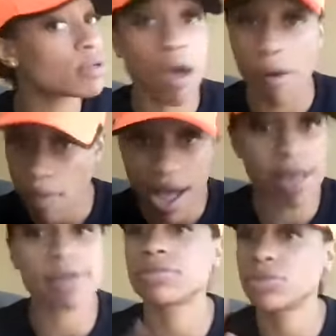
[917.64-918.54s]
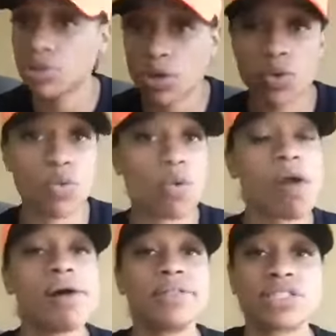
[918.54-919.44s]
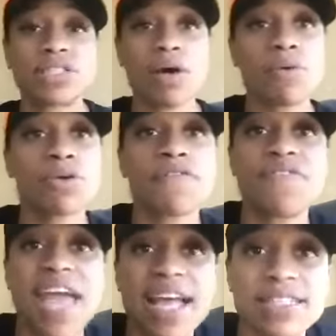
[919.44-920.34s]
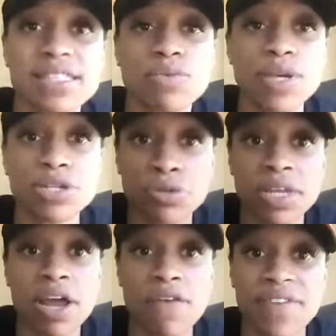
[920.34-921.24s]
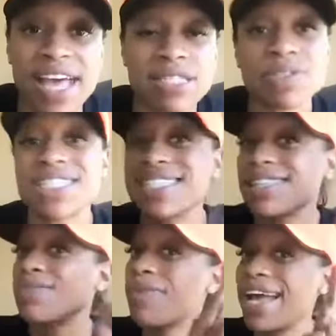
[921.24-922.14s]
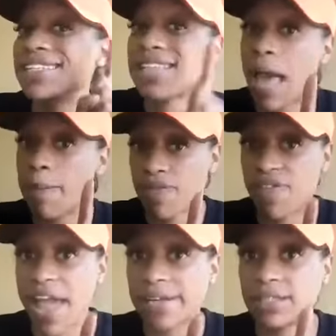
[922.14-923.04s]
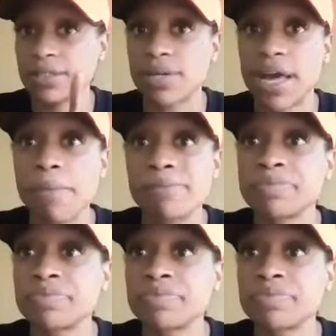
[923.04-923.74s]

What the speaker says: All right, cool. So your fats, we do need our fats, we just need the right type of fats, okay?